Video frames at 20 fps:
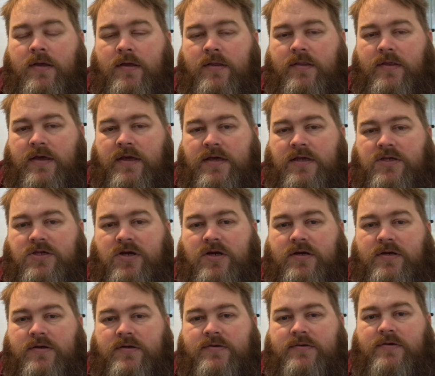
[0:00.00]
The
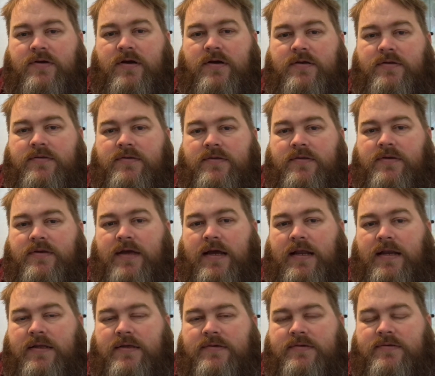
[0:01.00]
Hitchhiker's Guide to the
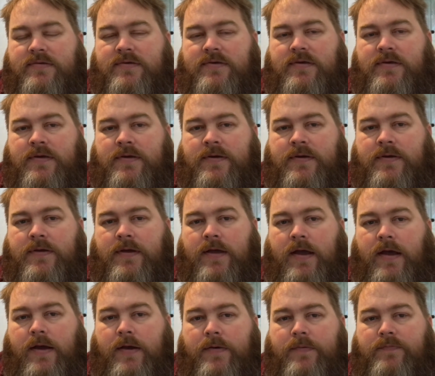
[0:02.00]
Galaxy,
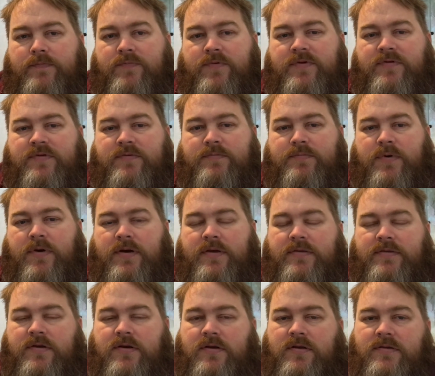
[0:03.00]
written by
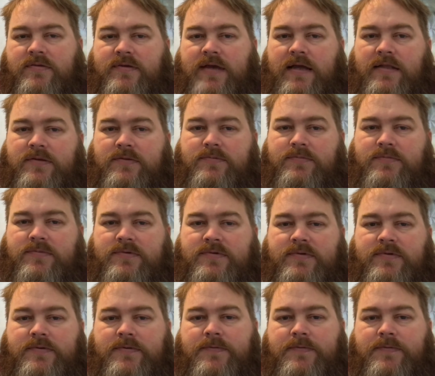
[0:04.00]
Douglas Adams.